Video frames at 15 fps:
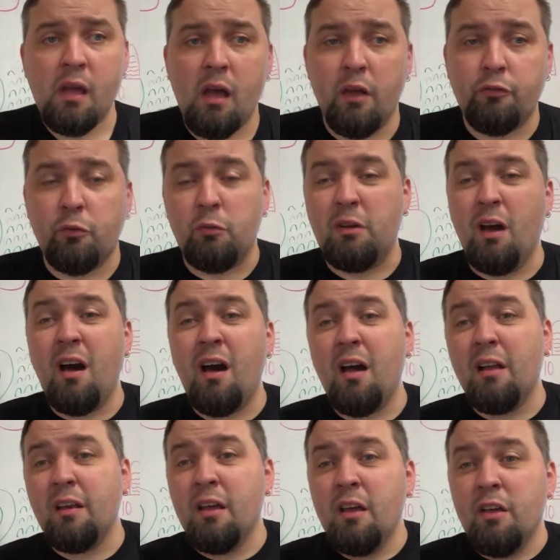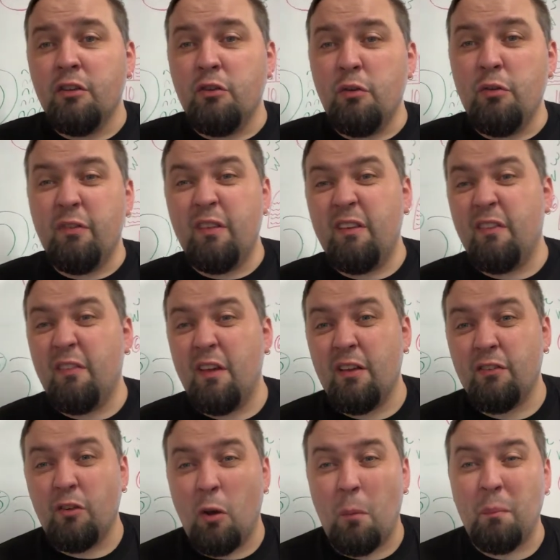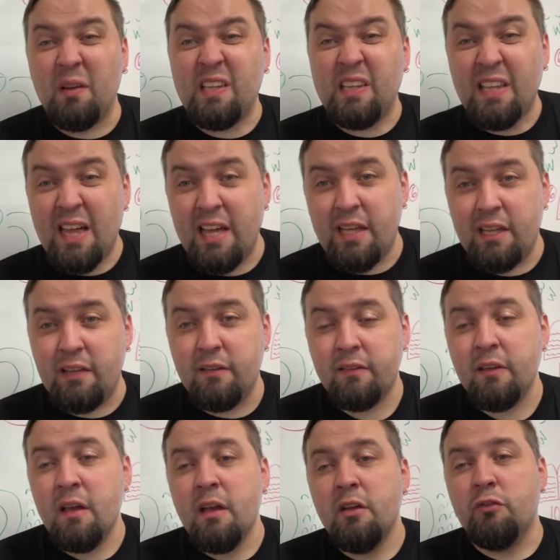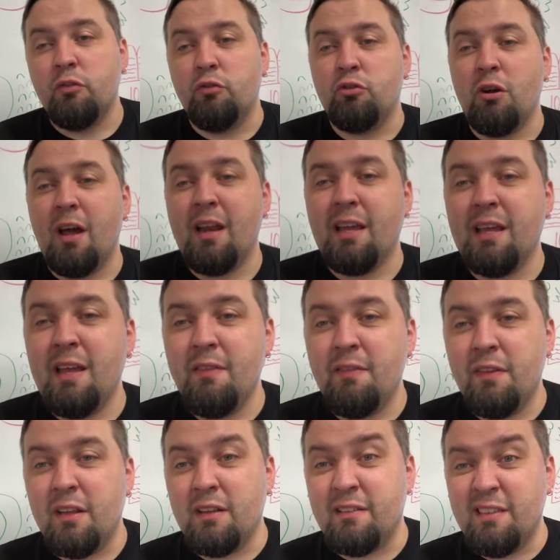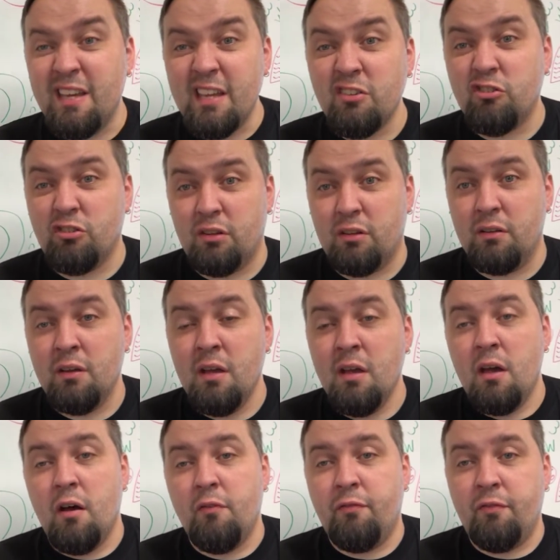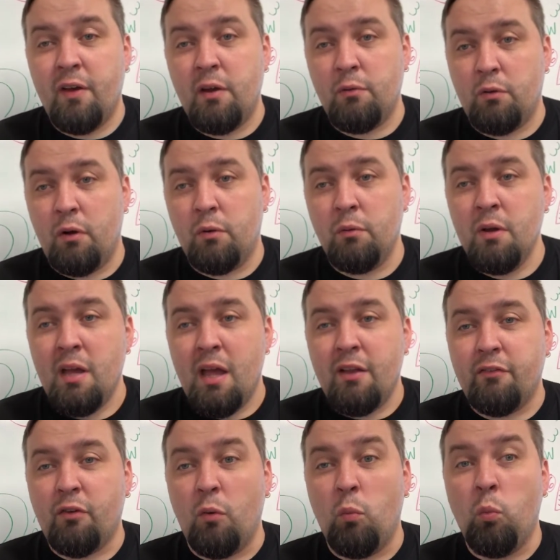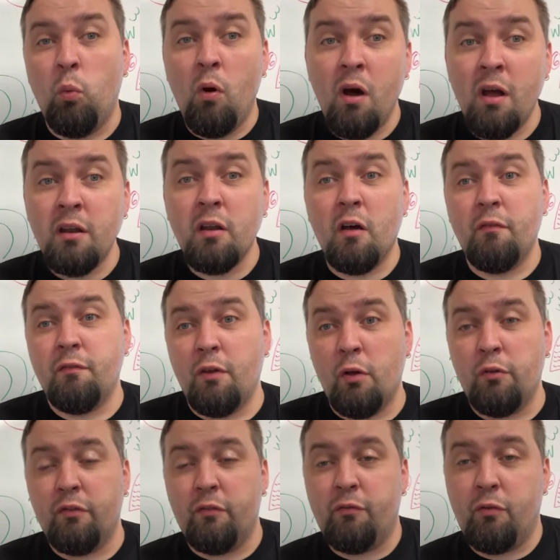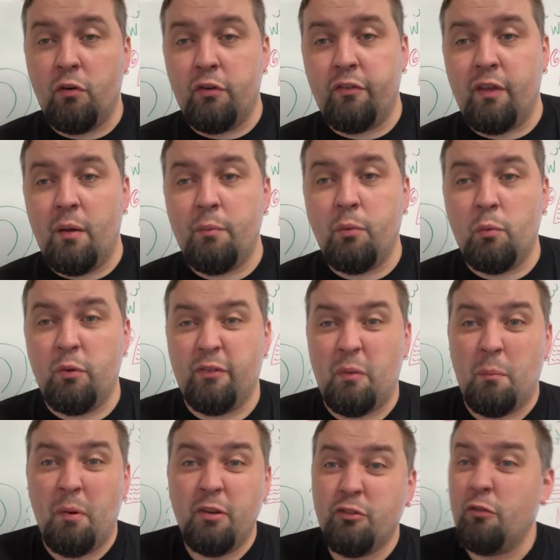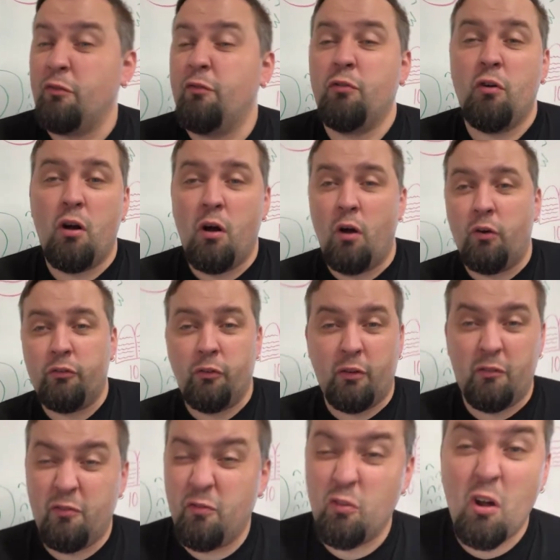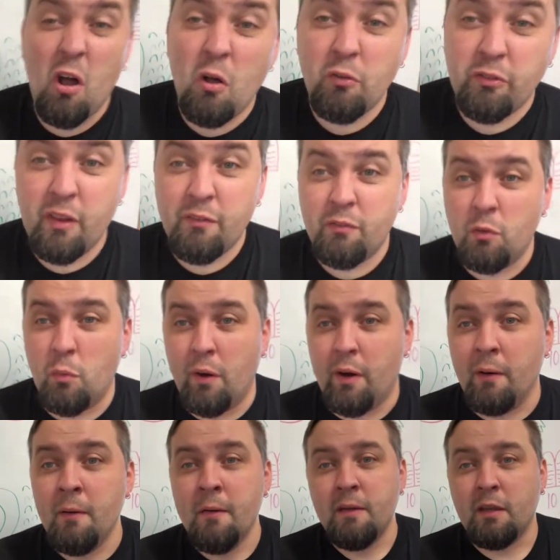So God used these things called plagues to try to get the attention of Pharaoh. And so one of those, for example, was a bunch of frogs, like frogs everywhere.